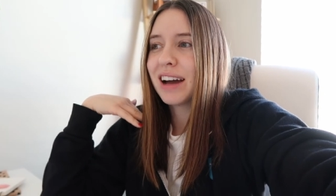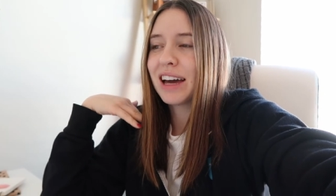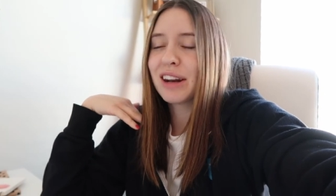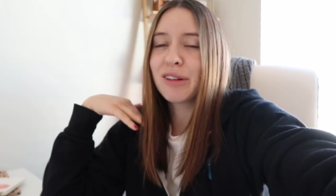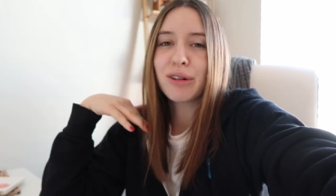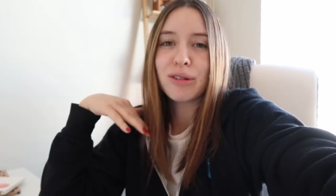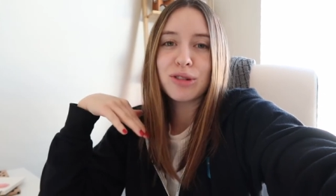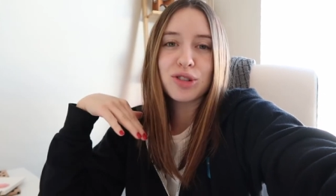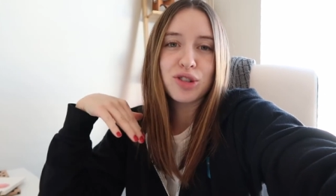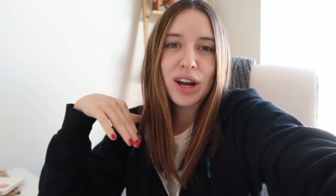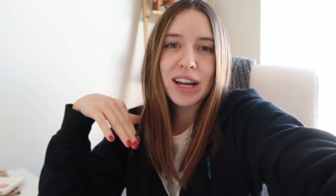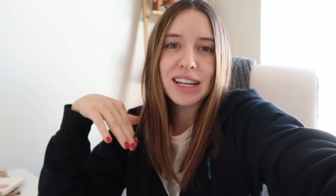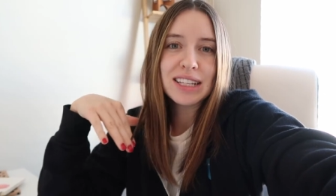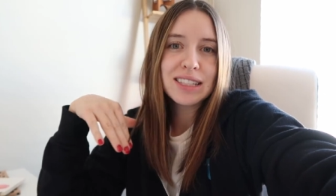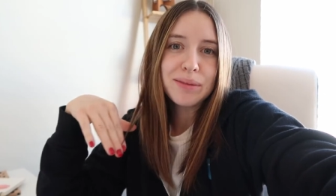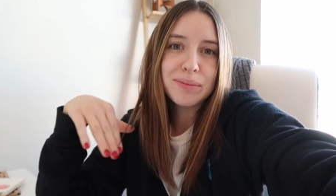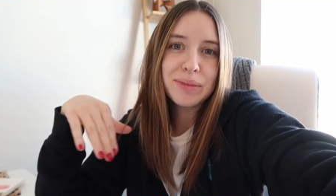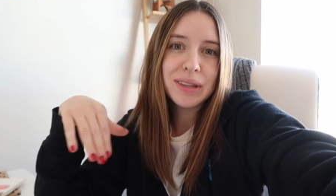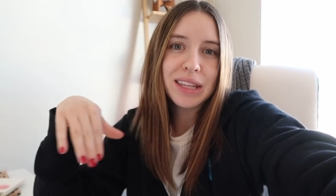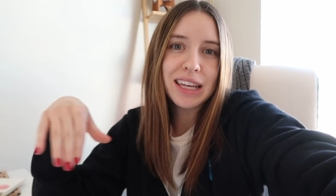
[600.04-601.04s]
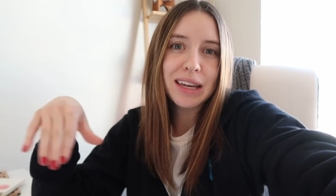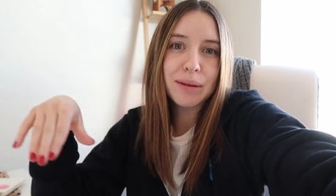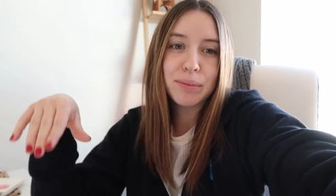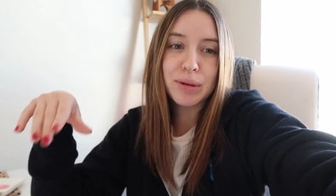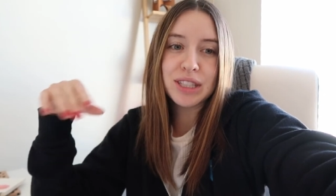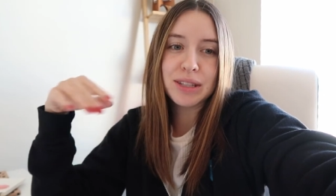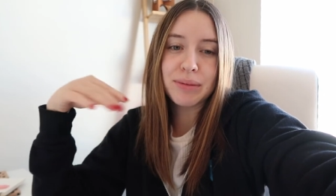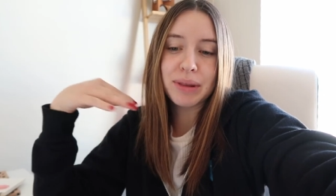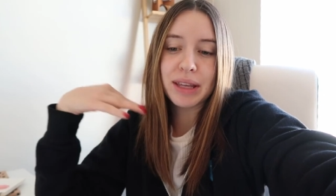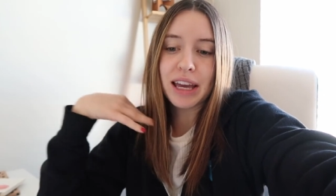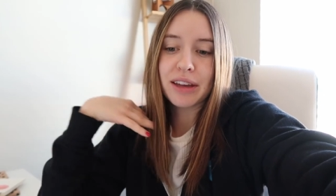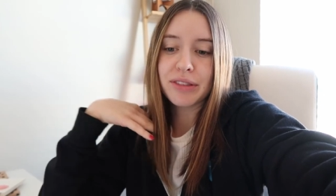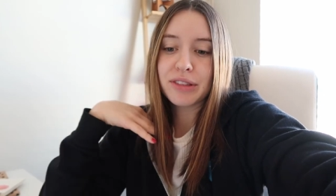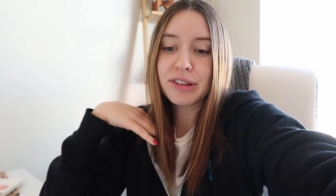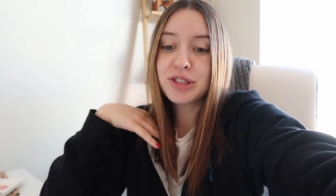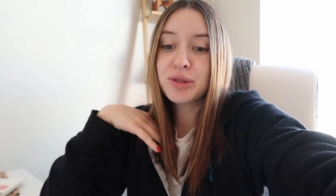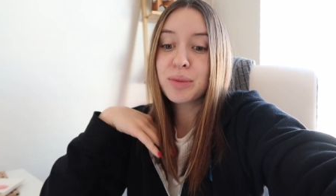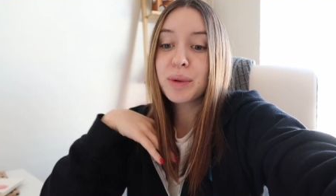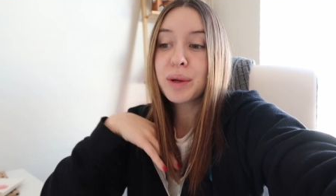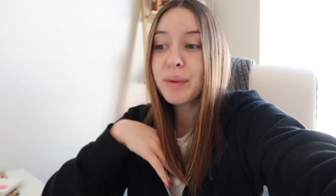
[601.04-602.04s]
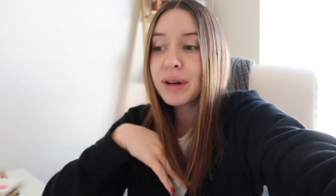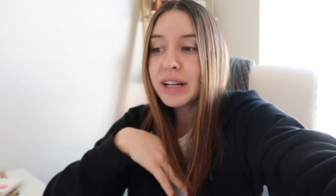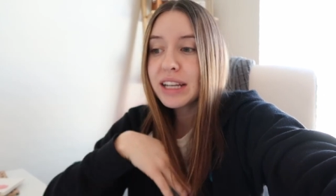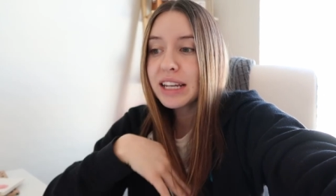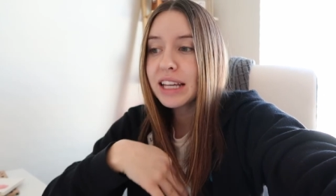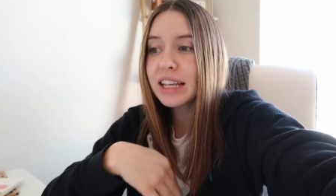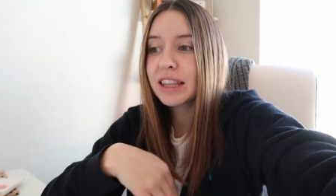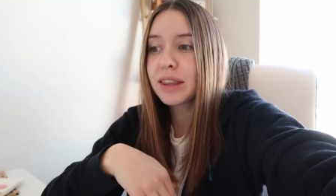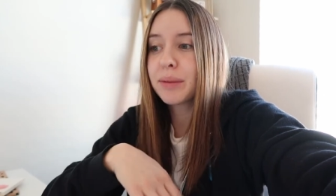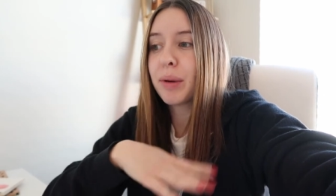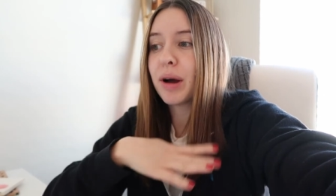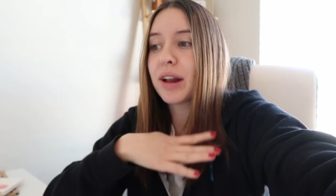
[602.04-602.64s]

I don't know, try something and put something out there. So we wanted to get the